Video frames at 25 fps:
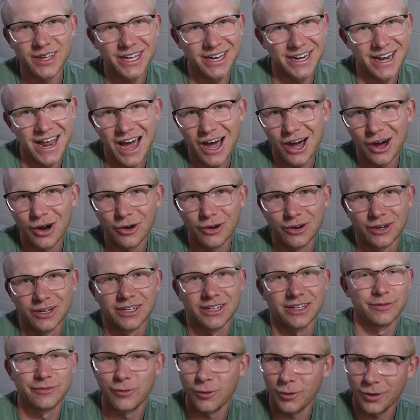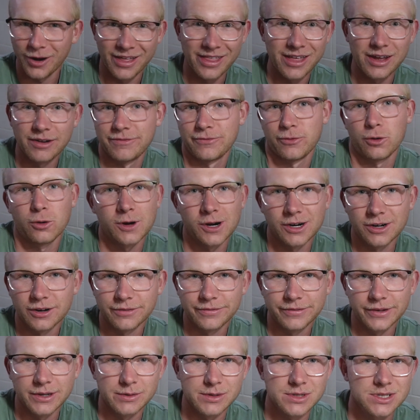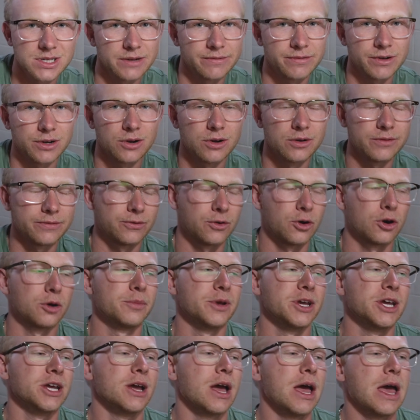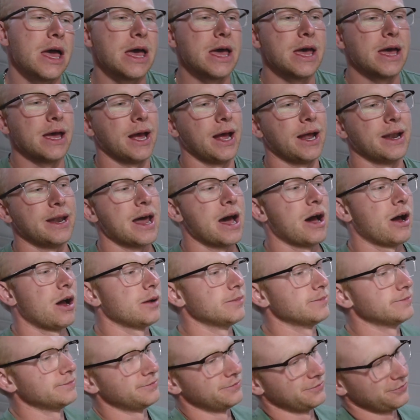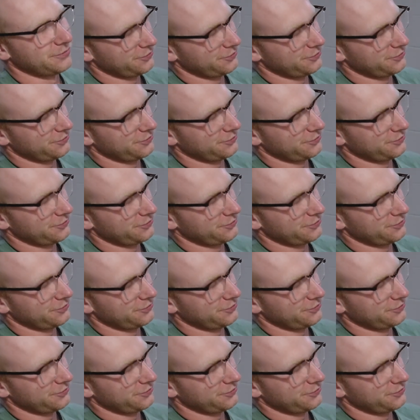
and then 400 feet was difficult for me, and now I'm